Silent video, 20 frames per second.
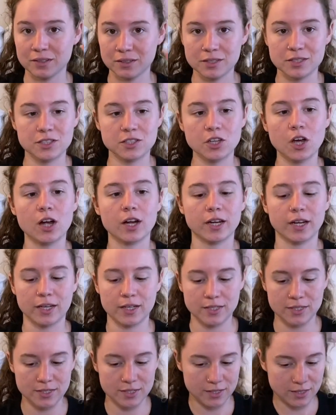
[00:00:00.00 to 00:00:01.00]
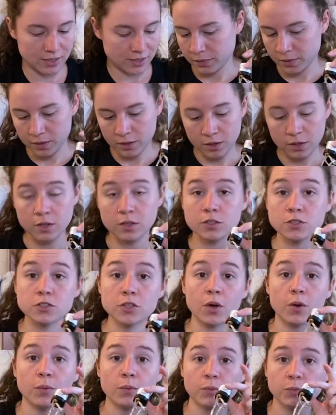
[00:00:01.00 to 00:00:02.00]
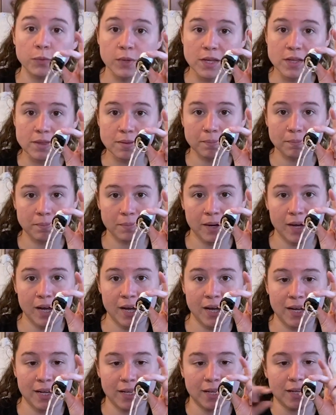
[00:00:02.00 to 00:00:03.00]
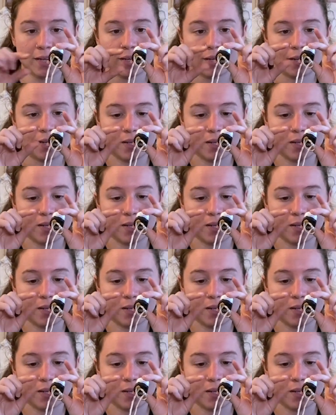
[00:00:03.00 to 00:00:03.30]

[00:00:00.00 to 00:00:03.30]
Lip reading: socket. So with my